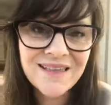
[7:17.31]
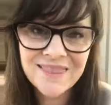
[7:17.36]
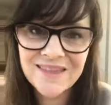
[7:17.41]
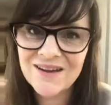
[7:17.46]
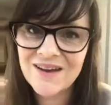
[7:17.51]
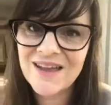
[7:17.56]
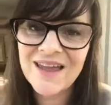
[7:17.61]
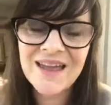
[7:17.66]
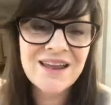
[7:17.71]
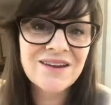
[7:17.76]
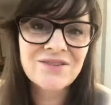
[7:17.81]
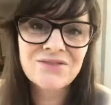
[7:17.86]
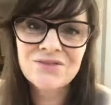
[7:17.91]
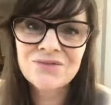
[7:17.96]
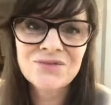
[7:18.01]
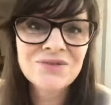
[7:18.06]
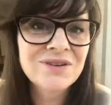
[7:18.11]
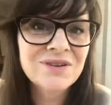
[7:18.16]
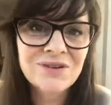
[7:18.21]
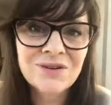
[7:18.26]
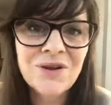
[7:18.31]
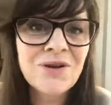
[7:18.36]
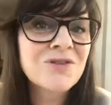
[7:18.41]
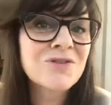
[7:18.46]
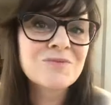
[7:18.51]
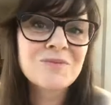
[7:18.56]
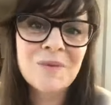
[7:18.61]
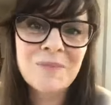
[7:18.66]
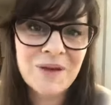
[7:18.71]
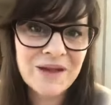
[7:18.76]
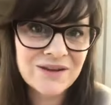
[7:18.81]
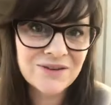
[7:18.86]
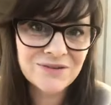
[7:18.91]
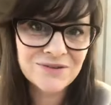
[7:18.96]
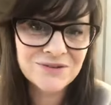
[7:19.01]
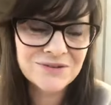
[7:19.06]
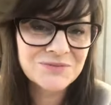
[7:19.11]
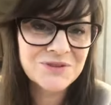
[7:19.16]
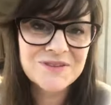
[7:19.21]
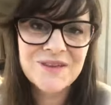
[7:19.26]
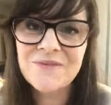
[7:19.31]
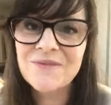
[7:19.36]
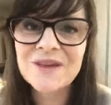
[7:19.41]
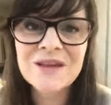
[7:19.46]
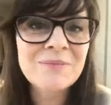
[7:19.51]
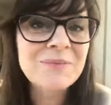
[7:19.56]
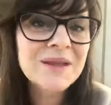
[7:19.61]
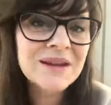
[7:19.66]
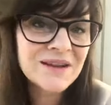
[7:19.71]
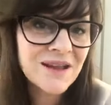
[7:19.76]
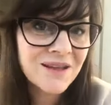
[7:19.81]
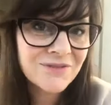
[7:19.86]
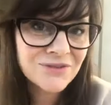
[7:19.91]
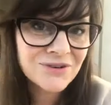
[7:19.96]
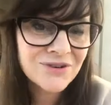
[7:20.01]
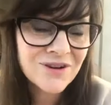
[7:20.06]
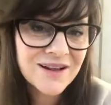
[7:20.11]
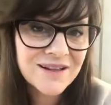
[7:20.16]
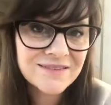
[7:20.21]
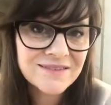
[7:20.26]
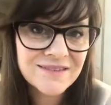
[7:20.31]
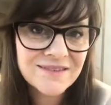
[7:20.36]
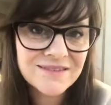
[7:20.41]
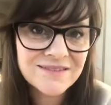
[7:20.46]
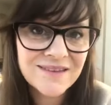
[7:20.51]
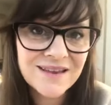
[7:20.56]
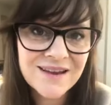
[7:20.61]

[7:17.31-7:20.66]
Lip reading: that I had lost my bundle, was having a midlife crisis,